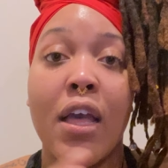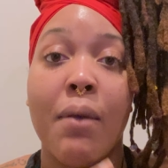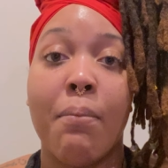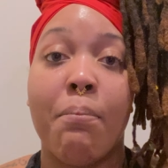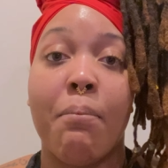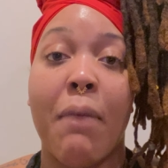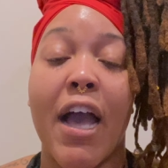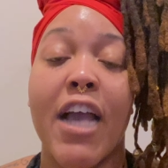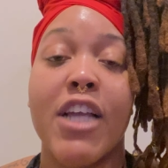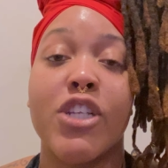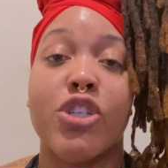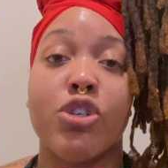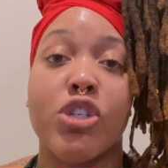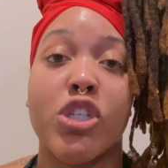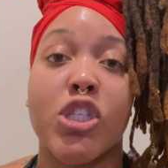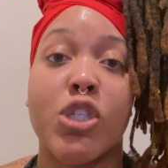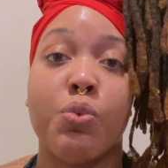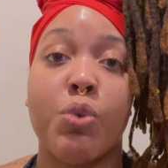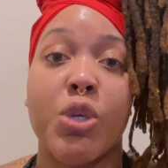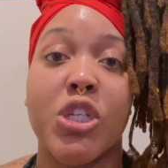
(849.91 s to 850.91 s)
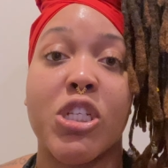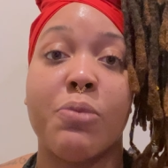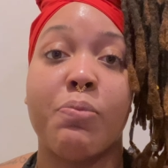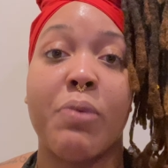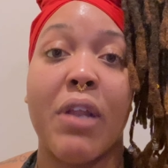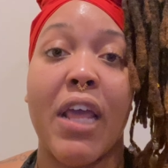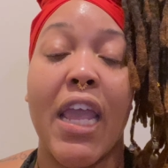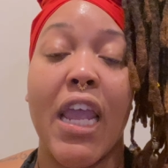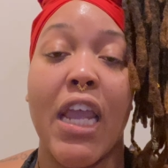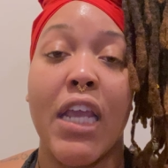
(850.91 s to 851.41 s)
Mind your
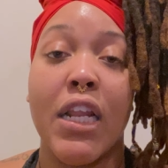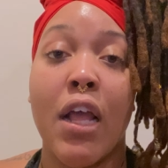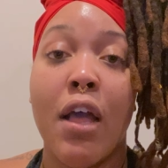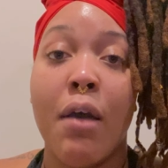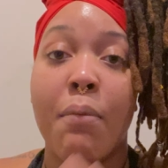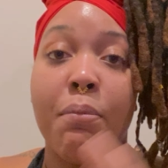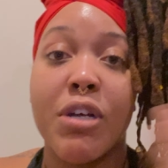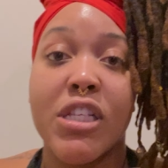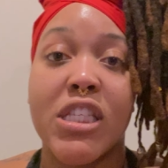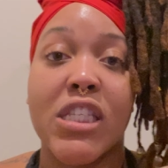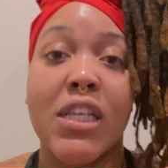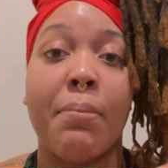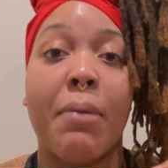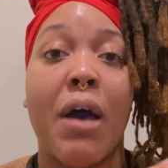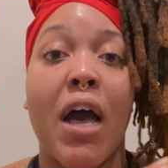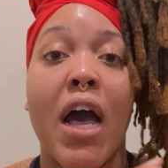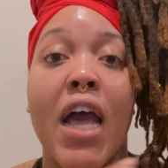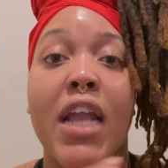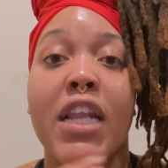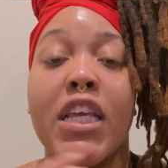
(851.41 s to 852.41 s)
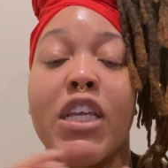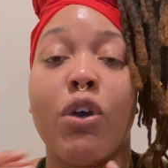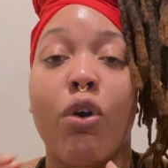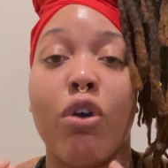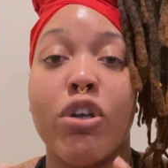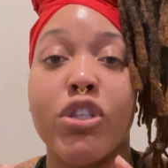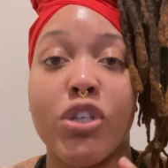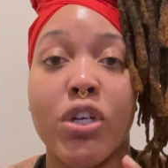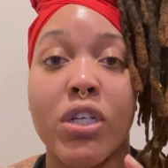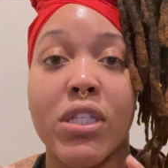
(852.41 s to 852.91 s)
switchblade. Put some honey
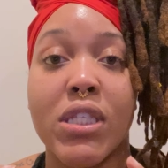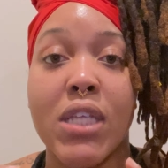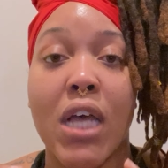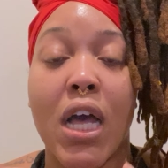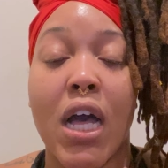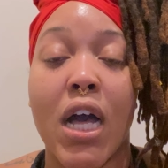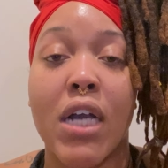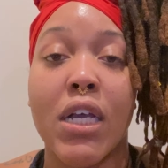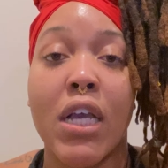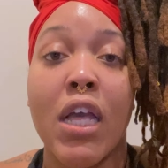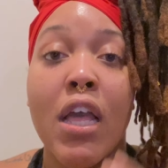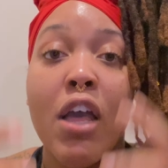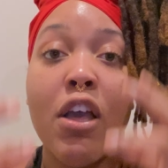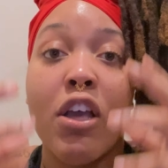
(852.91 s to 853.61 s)
on your tongue